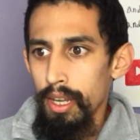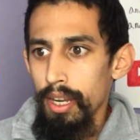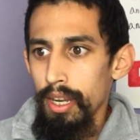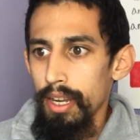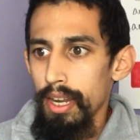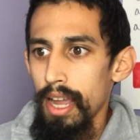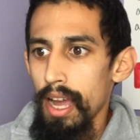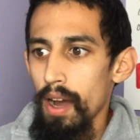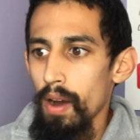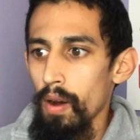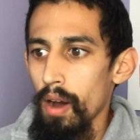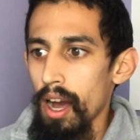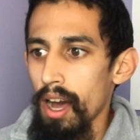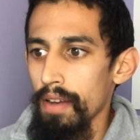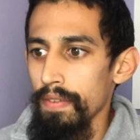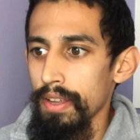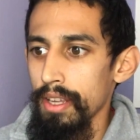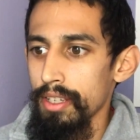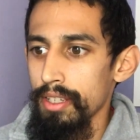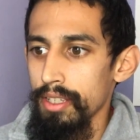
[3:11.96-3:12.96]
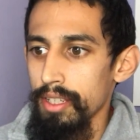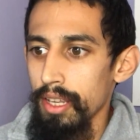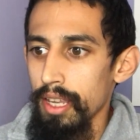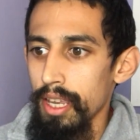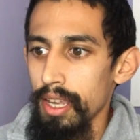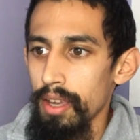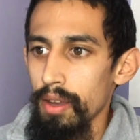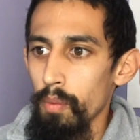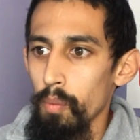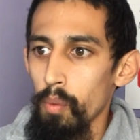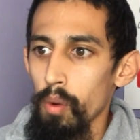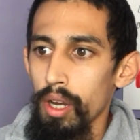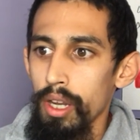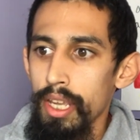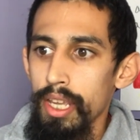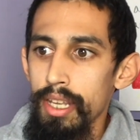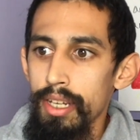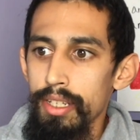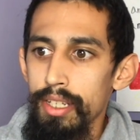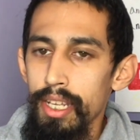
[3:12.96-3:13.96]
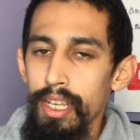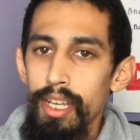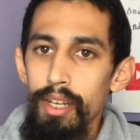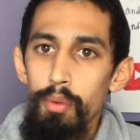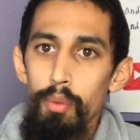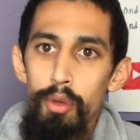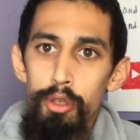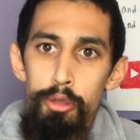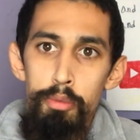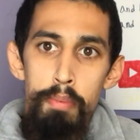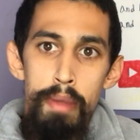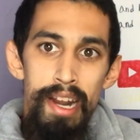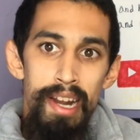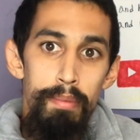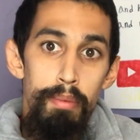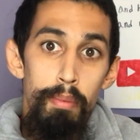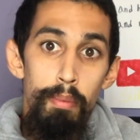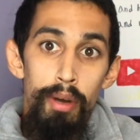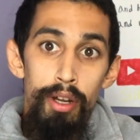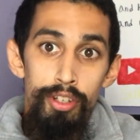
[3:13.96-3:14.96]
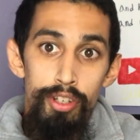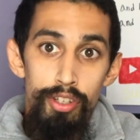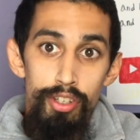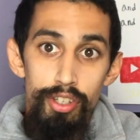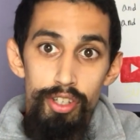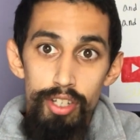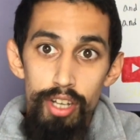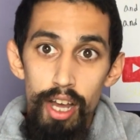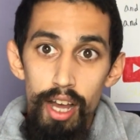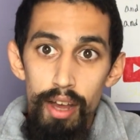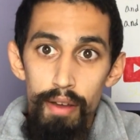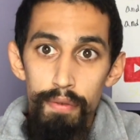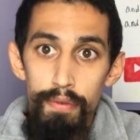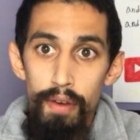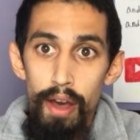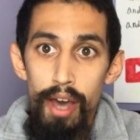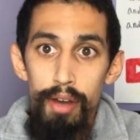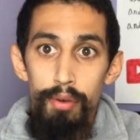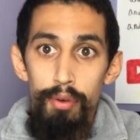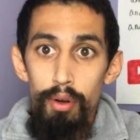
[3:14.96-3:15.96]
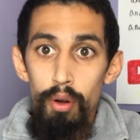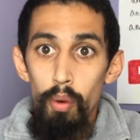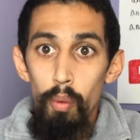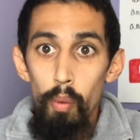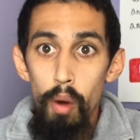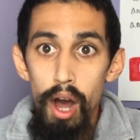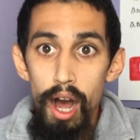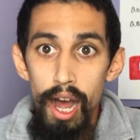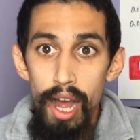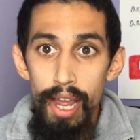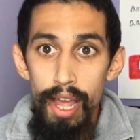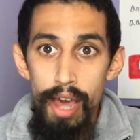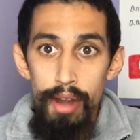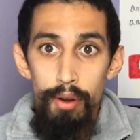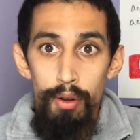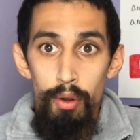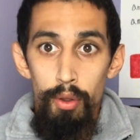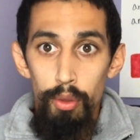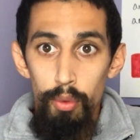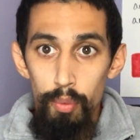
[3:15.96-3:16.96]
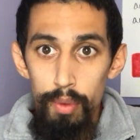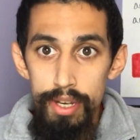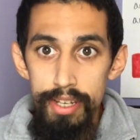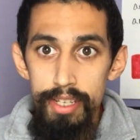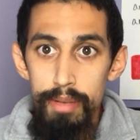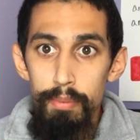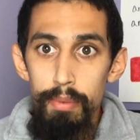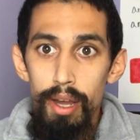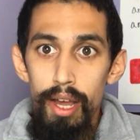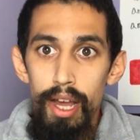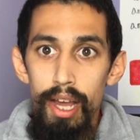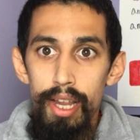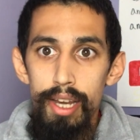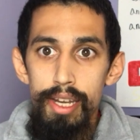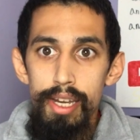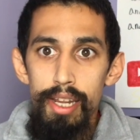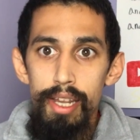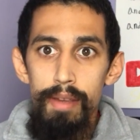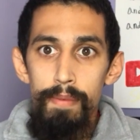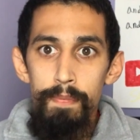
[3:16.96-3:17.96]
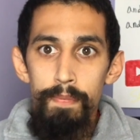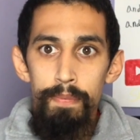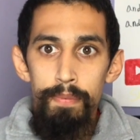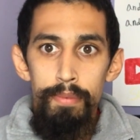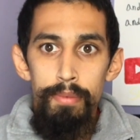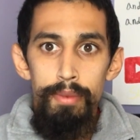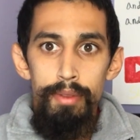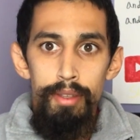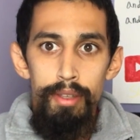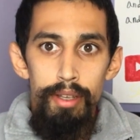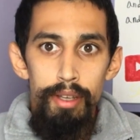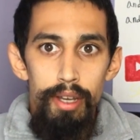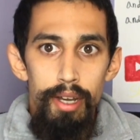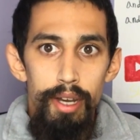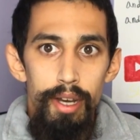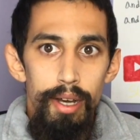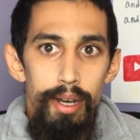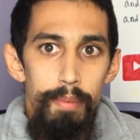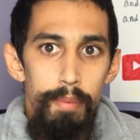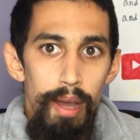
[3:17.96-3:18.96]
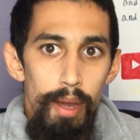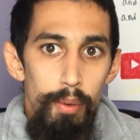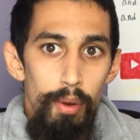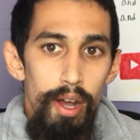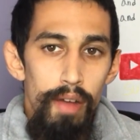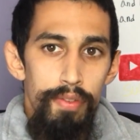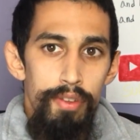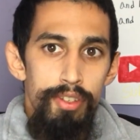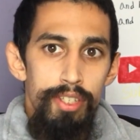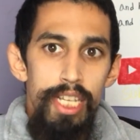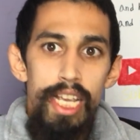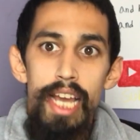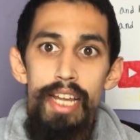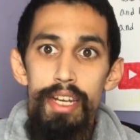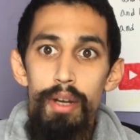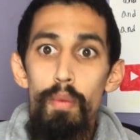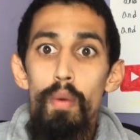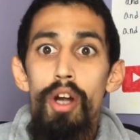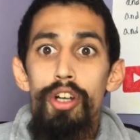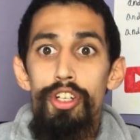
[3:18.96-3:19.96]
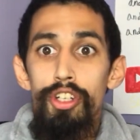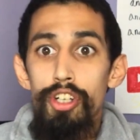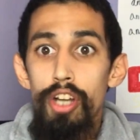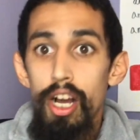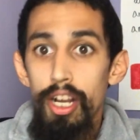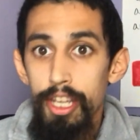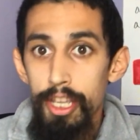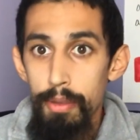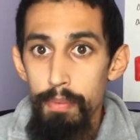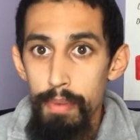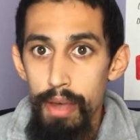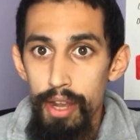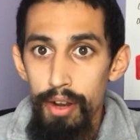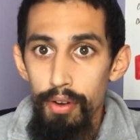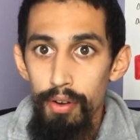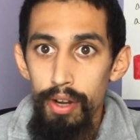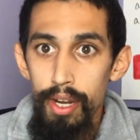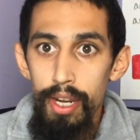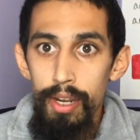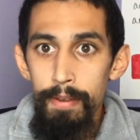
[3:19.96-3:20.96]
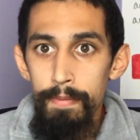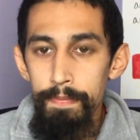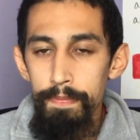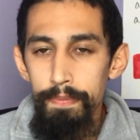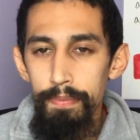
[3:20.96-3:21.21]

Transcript: Now, obviously, what he did was made up a bunch of stuff. I don't know why. I don't know the reason behind it. I will have to say I did watch a documentary.